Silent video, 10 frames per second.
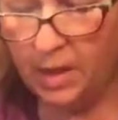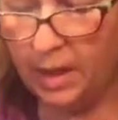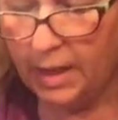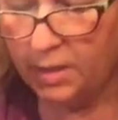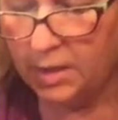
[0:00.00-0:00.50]

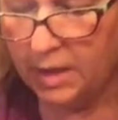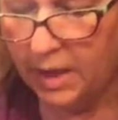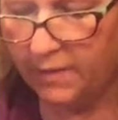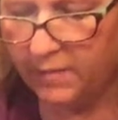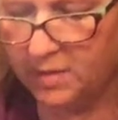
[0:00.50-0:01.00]
I don't need to
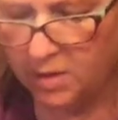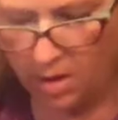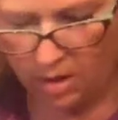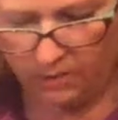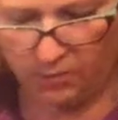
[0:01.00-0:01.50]
have as
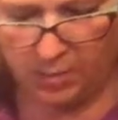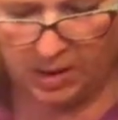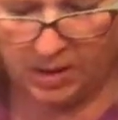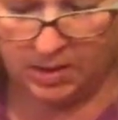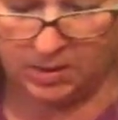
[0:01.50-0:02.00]
long of a
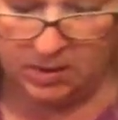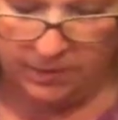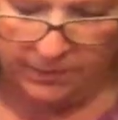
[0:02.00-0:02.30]
piece.